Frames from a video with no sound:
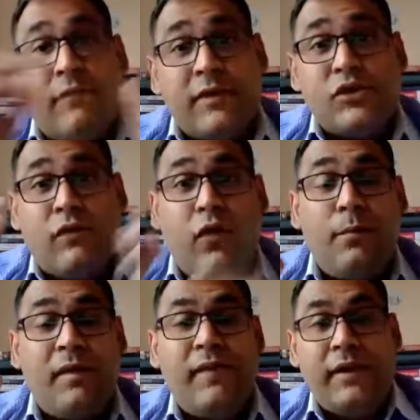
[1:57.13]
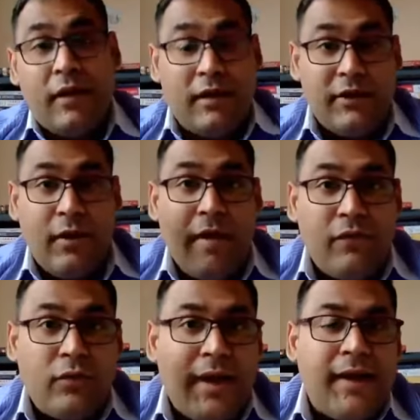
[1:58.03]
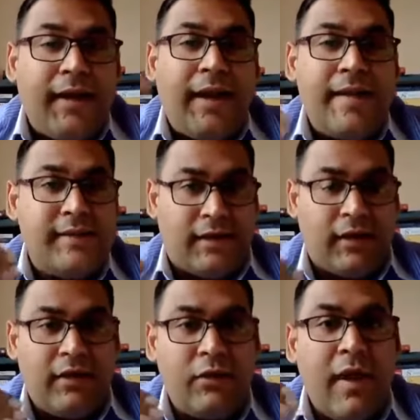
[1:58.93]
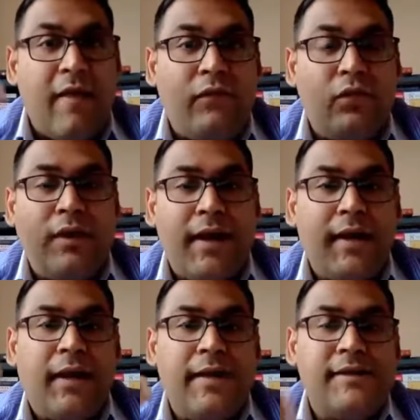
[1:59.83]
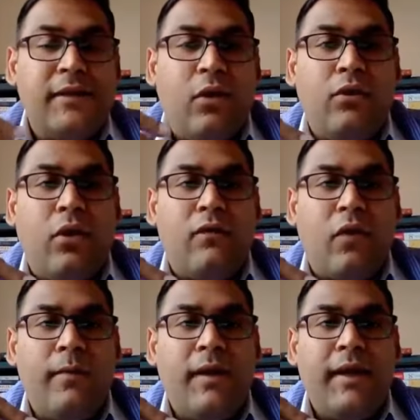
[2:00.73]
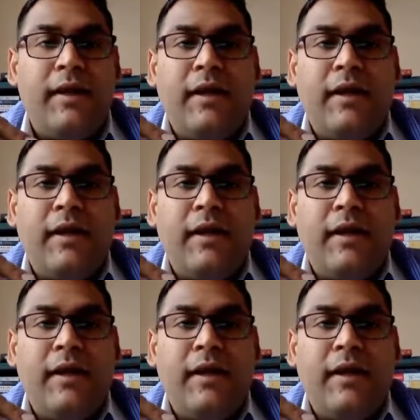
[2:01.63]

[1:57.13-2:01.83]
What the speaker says: First of all, Praveen, you have to categorize it. You have to categorize the non-conformity.